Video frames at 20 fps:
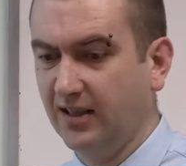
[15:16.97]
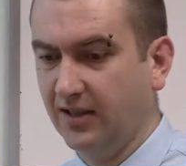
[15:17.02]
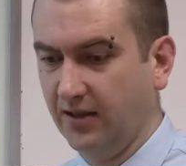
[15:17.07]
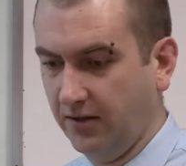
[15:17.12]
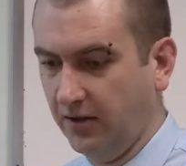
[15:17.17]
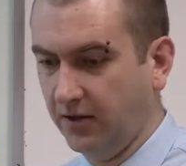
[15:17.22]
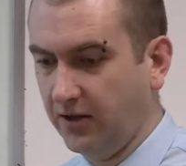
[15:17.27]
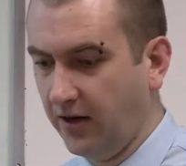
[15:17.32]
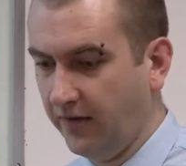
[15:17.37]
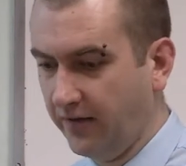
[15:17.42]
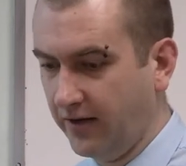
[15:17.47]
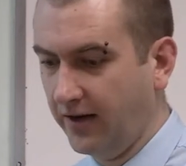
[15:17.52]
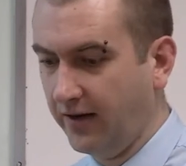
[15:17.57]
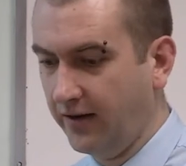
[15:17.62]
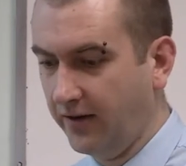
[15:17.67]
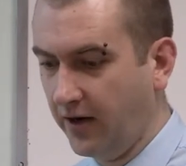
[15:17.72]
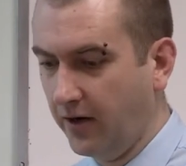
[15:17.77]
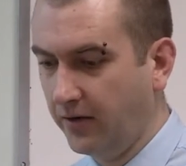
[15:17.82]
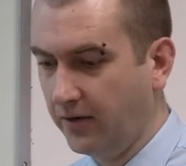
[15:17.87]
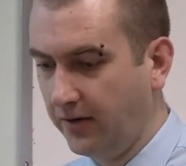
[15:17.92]
So you're driving
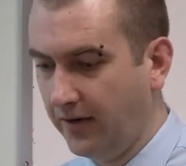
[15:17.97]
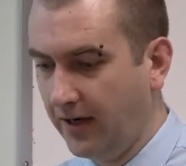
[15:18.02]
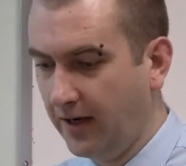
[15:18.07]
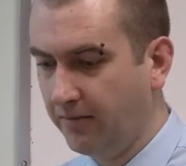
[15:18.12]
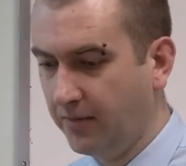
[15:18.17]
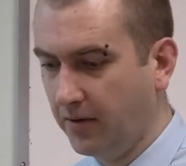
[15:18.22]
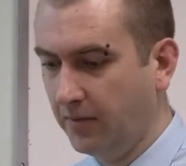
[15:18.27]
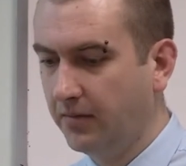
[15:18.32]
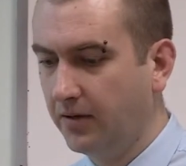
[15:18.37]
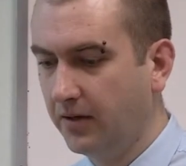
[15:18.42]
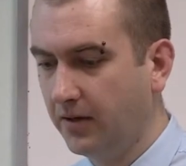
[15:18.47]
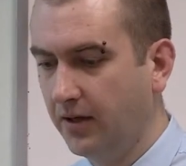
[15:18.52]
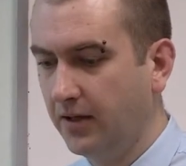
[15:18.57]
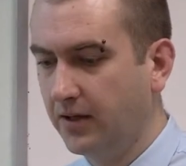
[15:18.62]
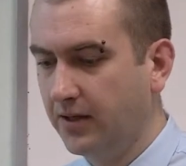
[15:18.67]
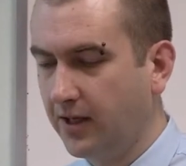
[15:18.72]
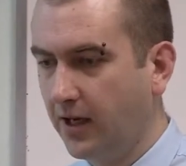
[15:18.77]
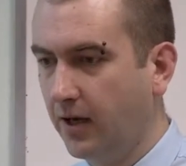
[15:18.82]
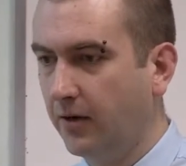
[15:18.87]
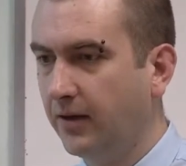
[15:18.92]
down a road, you hit a bump
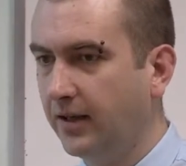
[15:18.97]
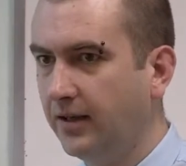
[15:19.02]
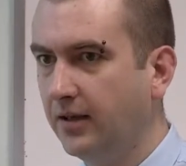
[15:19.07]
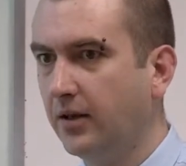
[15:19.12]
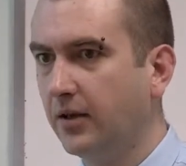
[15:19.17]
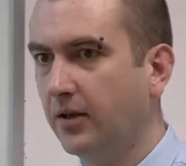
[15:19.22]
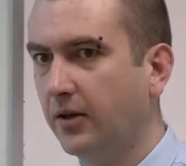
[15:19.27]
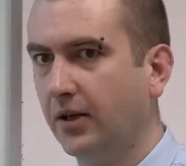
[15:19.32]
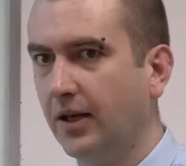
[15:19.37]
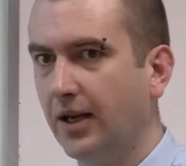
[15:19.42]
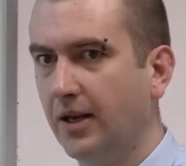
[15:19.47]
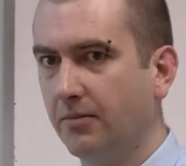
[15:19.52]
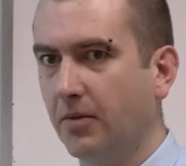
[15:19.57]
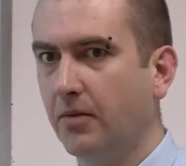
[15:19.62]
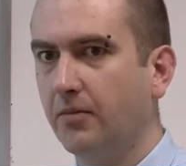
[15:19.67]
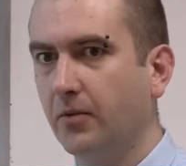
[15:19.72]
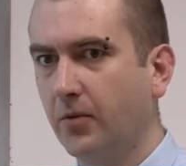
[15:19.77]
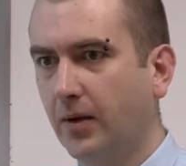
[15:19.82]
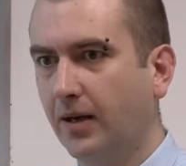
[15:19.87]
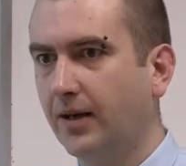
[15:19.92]
slowly, or you hit a
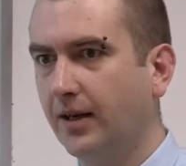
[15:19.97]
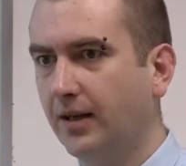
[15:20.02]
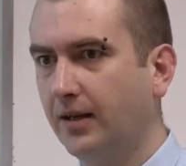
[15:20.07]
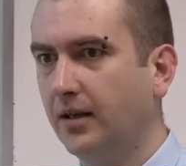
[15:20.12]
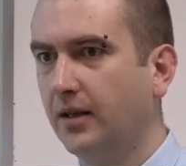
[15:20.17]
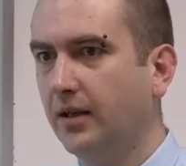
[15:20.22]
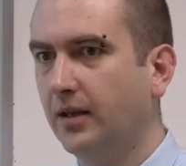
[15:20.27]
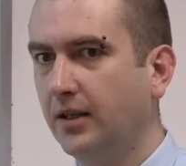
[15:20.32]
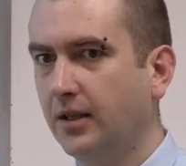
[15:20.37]
bump quickly,